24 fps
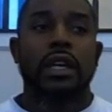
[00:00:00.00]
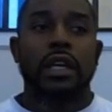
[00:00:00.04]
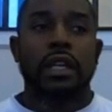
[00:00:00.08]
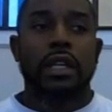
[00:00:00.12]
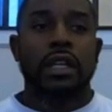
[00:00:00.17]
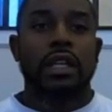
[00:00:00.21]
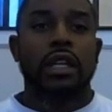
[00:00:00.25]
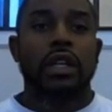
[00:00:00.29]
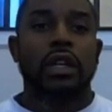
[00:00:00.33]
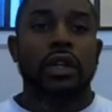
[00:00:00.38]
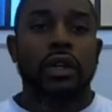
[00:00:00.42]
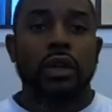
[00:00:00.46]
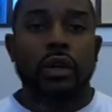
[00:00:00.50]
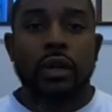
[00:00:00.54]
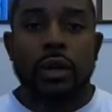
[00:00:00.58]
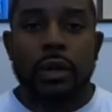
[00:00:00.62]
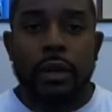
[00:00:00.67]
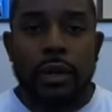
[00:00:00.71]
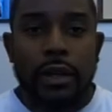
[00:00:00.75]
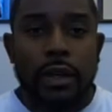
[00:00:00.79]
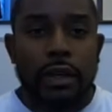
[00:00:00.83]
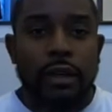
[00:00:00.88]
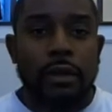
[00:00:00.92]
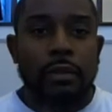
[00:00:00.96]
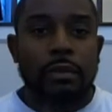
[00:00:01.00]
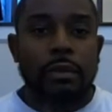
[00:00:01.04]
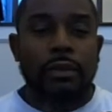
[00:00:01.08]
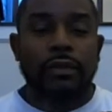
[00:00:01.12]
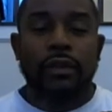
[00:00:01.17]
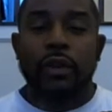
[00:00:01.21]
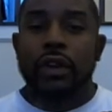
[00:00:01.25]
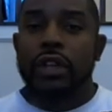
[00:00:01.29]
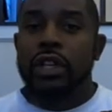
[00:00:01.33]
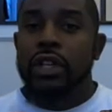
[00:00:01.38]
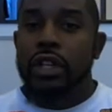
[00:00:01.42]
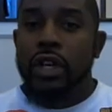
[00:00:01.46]
you know,
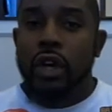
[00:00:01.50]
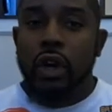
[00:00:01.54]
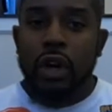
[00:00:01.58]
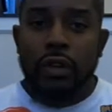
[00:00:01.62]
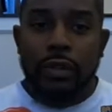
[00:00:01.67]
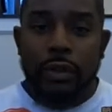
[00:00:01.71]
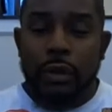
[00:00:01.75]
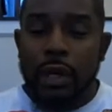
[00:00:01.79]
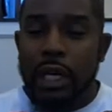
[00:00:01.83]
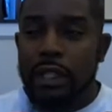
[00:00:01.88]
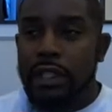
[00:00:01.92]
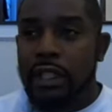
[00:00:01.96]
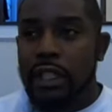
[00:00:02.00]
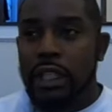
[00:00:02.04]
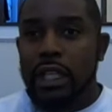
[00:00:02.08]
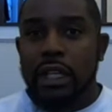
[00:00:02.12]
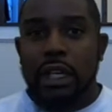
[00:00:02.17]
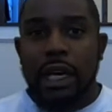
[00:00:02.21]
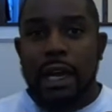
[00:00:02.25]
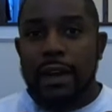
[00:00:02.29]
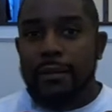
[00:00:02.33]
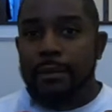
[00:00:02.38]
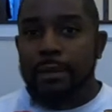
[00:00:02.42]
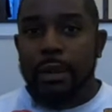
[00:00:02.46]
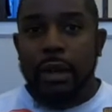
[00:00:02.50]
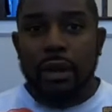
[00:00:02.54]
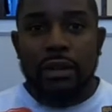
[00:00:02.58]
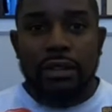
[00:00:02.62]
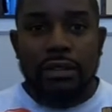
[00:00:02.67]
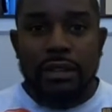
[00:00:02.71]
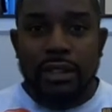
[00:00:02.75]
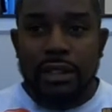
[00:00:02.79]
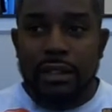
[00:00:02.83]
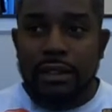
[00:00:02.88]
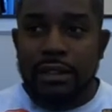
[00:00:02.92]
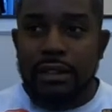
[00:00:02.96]
before you know it, throughout the year, I've
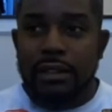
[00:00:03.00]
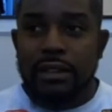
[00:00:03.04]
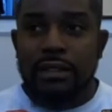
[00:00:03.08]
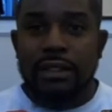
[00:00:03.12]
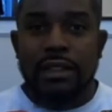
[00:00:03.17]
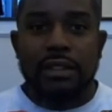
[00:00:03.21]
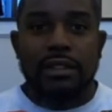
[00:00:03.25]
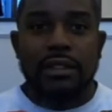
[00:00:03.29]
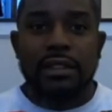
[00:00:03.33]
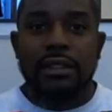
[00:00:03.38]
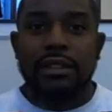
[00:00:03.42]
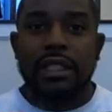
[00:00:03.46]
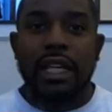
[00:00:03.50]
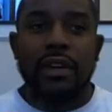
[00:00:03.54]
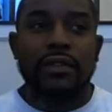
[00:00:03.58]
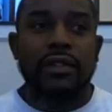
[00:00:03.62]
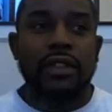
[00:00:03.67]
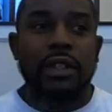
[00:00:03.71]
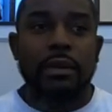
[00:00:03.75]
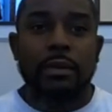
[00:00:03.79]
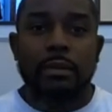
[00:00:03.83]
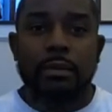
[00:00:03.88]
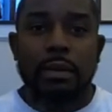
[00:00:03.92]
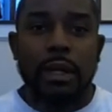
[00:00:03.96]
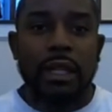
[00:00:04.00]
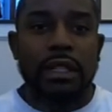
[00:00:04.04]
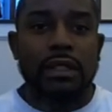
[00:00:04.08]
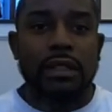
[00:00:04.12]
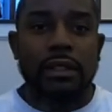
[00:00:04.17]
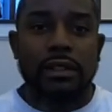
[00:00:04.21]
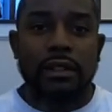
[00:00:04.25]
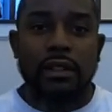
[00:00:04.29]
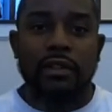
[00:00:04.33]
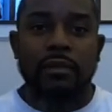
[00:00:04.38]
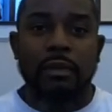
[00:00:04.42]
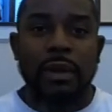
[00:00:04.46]
posted 60, 70
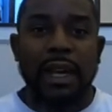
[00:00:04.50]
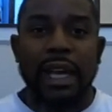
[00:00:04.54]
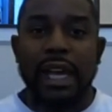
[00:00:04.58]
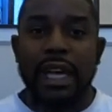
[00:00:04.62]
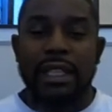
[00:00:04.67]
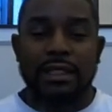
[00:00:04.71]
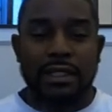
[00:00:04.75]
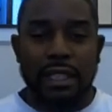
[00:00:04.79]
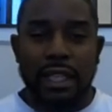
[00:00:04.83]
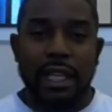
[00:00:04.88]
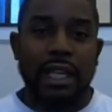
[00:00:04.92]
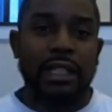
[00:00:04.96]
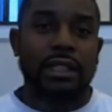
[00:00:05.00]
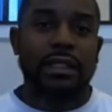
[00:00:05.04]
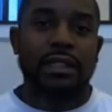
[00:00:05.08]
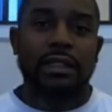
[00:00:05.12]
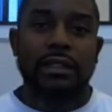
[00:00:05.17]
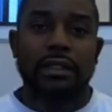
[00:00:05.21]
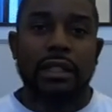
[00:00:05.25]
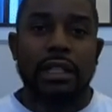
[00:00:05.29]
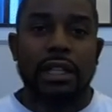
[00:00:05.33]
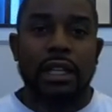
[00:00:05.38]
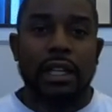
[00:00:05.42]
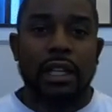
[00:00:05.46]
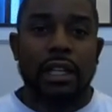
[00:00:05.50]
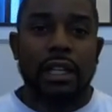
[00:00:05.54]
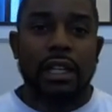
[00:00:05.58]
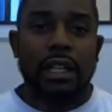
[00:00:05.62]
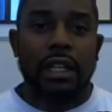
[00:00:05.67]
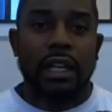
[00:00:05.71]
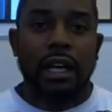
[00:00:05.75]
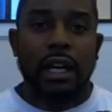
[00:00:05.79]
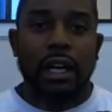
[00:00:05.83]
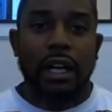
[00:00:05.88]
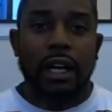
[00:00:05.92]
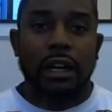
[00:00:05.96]
pictures of bass catches
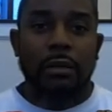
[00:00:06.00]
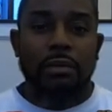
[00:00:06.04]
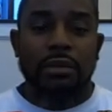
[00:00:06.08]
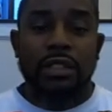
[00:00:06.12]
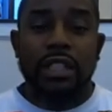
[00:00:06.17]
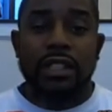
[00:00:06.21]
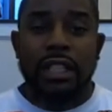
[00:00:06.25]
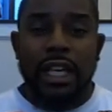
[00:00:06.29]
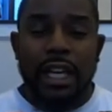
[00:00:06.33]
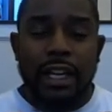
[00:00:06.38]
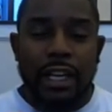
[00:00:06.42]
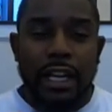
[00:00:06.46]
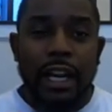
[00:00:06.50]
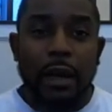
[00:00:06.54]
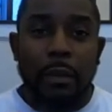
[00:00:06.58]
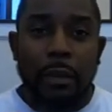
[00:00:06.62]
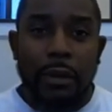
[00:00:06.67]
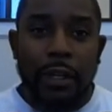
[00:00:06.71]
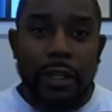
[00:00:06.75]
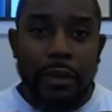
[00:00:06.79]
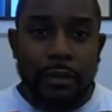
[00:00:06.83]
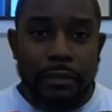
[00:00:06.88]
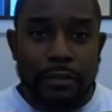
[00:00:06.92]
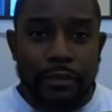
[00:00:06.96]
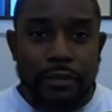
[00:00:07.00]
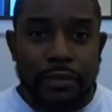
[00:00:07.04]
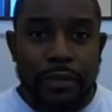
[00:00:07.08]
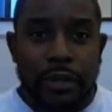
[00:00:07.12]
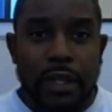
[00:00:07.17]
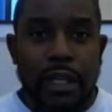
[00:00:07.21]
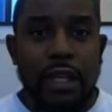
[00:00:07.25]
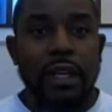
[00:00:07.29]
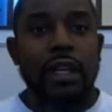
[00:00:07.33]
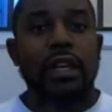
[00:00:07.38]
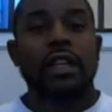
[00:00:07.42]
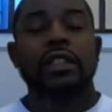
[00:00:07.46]
to that company.
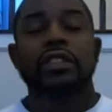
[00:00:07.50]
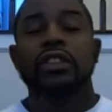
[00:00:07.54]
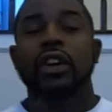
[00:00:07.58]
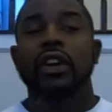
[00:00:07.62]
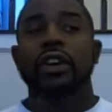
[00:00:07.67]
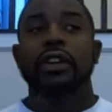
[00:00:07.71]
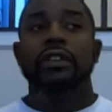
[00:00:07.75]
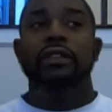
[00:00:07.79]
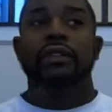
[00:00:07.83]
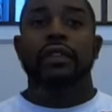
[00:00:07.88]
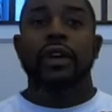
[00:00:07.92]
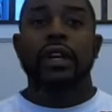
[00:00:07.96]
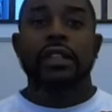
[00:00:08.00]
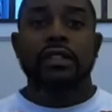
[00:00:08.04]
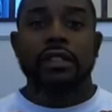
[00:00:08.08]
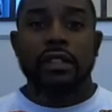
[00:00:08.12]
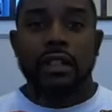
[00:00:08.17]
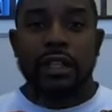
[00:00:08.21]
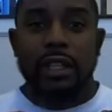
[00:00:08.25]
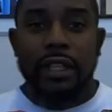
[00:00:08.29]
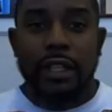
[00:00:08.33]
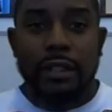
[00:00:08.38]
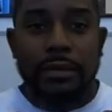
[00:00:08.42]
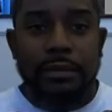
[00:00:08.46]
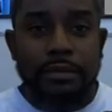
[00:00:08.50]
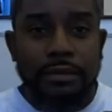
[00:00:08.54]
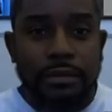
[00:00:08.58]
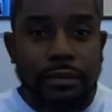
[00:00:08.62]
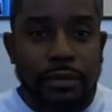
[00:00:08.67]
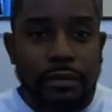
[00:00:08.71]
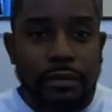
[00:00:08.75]
So eventually,